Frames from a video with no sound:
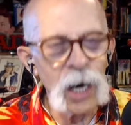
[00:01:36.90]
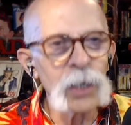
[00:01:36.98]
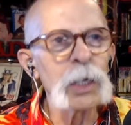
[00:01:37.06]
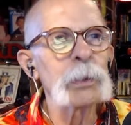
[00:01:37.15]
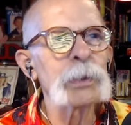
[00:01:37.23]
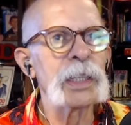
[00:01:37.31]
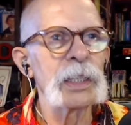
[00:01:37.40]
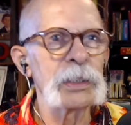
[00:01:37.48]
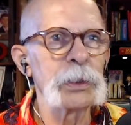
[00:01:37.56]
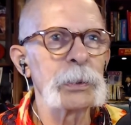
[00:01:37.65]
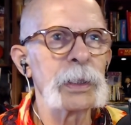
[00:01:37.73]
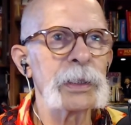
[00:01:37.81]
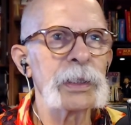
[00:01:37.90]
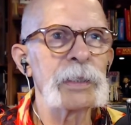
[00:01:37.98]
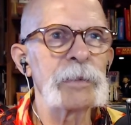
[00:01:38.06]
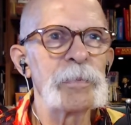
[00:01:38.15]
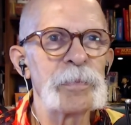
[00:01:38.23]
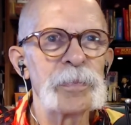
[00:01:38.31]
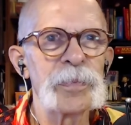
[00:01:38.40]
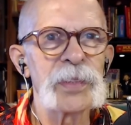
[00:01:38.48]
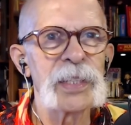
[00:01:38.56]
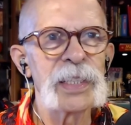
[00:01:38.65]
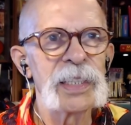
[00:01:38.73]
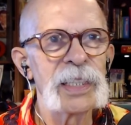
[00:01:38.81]
Oh, that was not you. That's
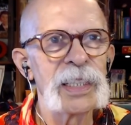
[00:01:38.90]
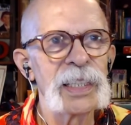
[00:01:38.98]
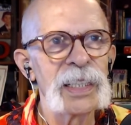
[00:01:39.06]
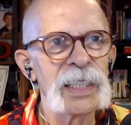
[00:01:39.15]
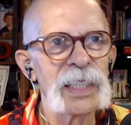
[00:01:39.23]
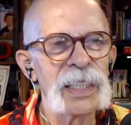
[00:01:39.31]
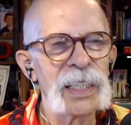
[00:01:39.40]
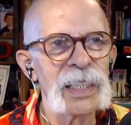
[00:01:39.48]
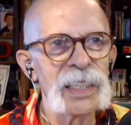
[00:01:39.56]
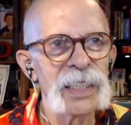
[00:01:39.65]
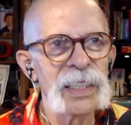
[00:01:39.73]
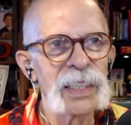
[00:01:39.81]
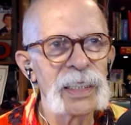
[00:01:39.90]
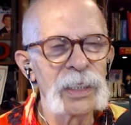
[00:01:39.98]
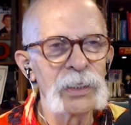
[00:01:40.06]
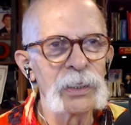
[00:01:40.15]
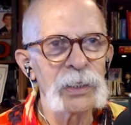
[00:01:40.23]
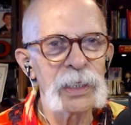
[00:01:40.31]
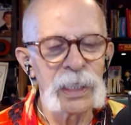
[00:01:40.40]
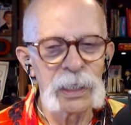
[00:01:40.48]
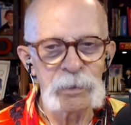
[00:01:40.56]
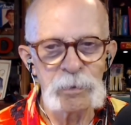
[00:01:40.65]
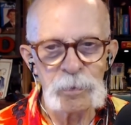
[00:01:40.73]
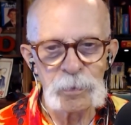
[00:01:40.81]
somebody else.
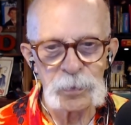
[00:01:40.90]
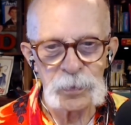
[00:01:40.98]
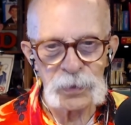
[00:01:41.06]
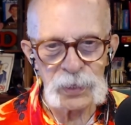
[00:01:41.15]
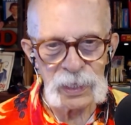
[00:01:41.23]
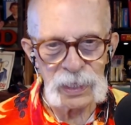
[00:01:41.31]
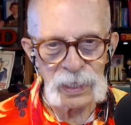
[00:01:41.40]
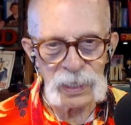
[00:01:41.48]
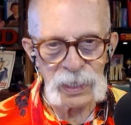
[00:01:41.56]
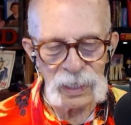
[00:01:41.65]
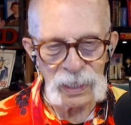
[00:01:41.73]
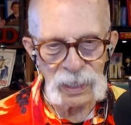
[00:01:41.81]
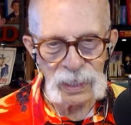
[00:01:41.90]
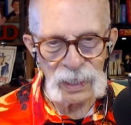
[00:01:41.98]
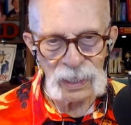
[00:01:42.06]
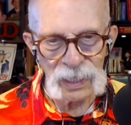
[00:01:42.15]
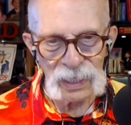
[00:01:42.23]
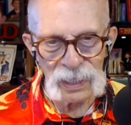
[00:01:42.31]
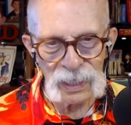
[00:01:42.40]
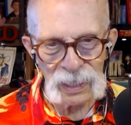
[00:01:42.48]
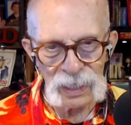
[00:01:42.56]
We're not going to say who.